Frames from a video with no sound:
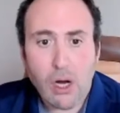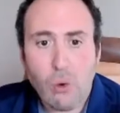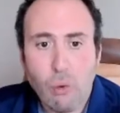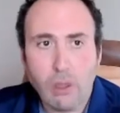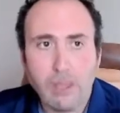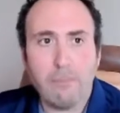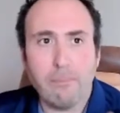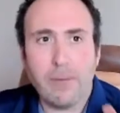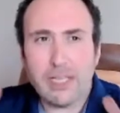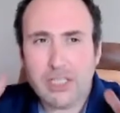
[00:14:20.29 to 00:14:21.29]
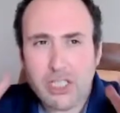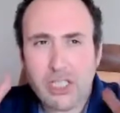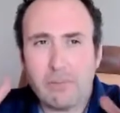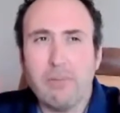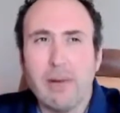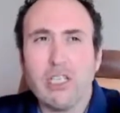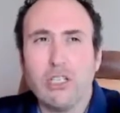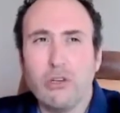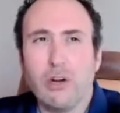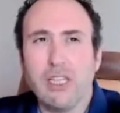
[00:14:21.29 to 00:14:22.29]
Qualcomm, just think, imagine
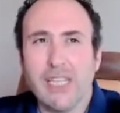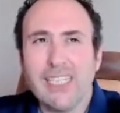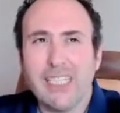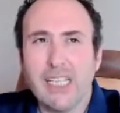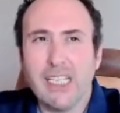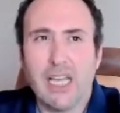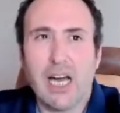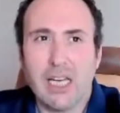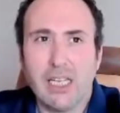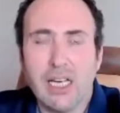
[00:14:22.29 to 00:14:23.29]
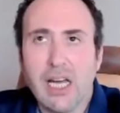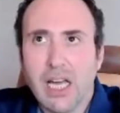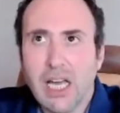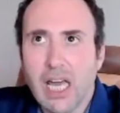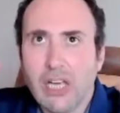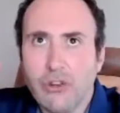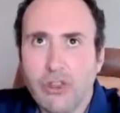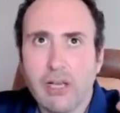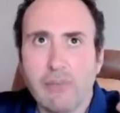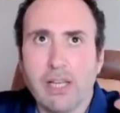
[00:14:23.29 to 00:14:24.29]
you are in 1999 and you
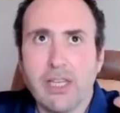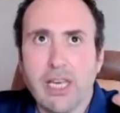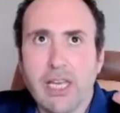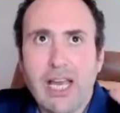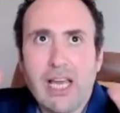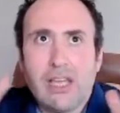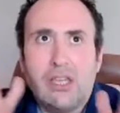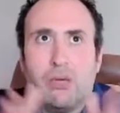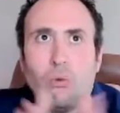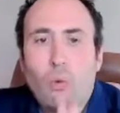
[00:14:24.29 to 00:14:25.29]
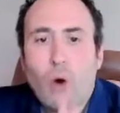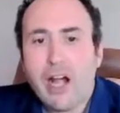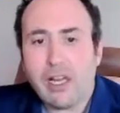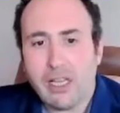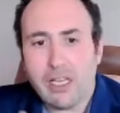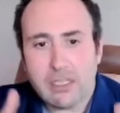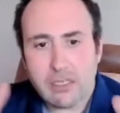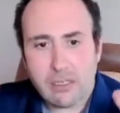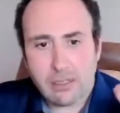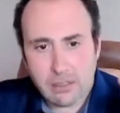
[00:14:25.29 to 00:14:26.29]
think about the the
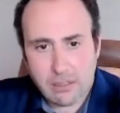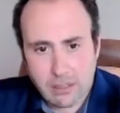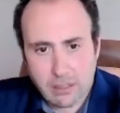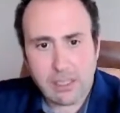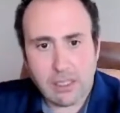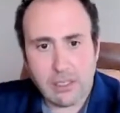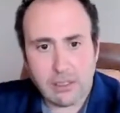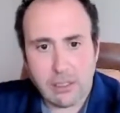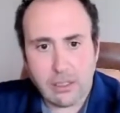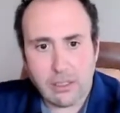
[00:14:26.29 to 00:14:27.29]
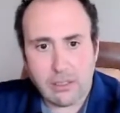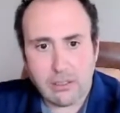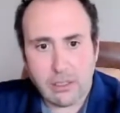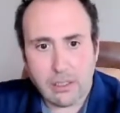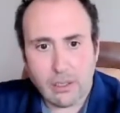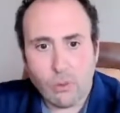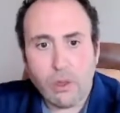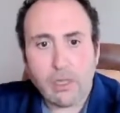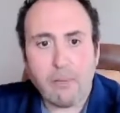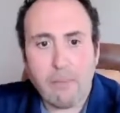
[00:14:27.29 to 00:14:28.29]
wireless you know the you know the
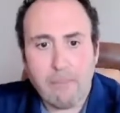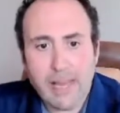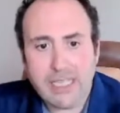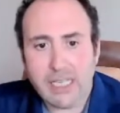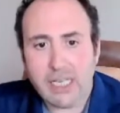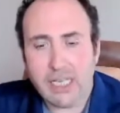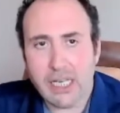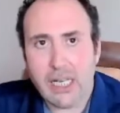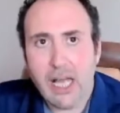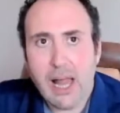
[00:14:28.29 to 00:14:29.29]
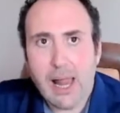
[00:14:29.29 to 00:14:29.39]
qualcomm basically